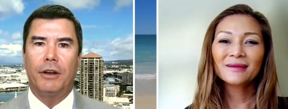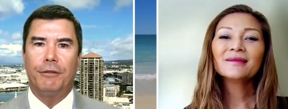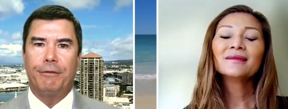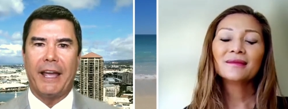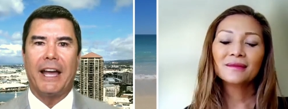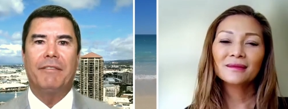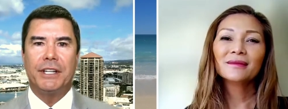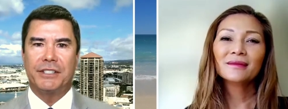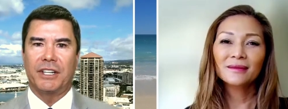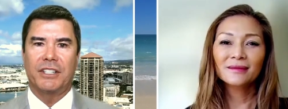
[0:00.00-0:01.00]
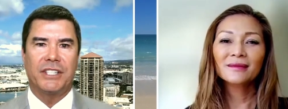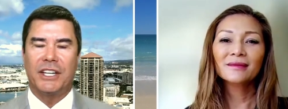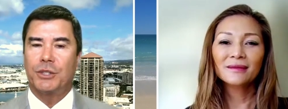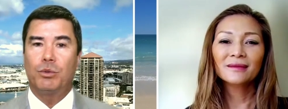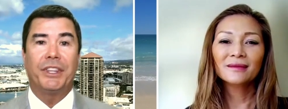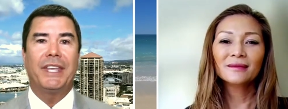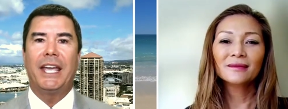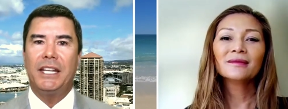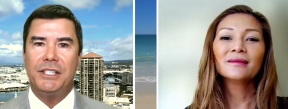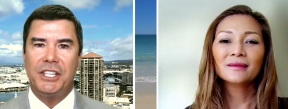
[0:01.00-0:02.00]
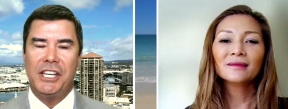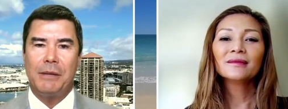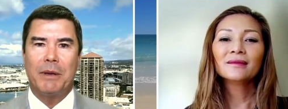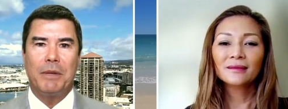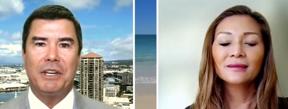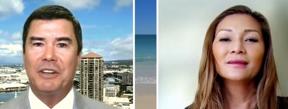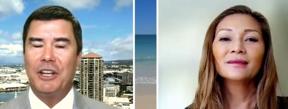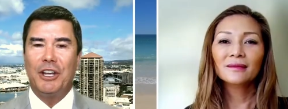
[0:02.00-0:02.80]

Speaker 1: of having success with any team. I mean,